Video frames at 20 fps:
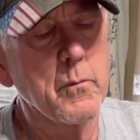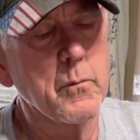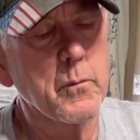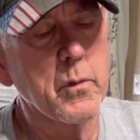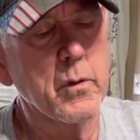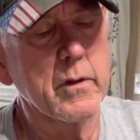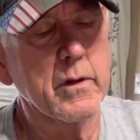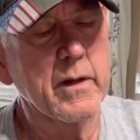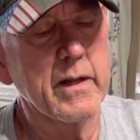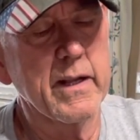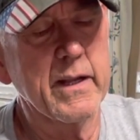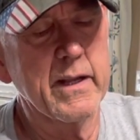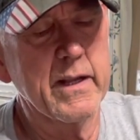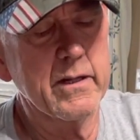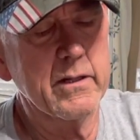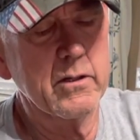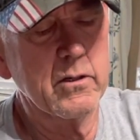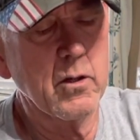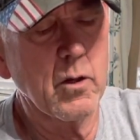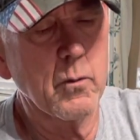Put it
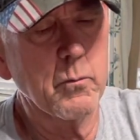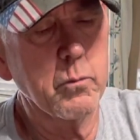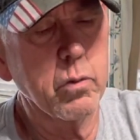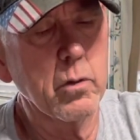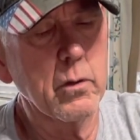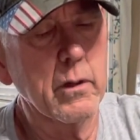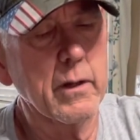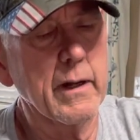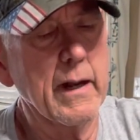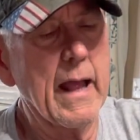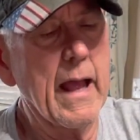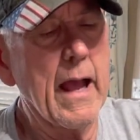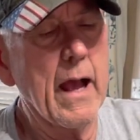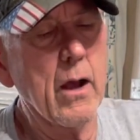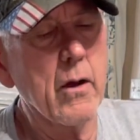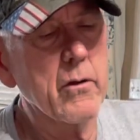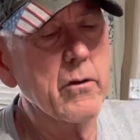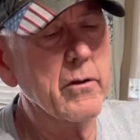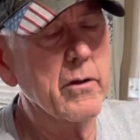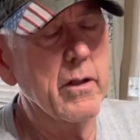in, go pull it
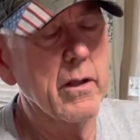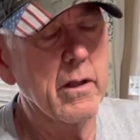out.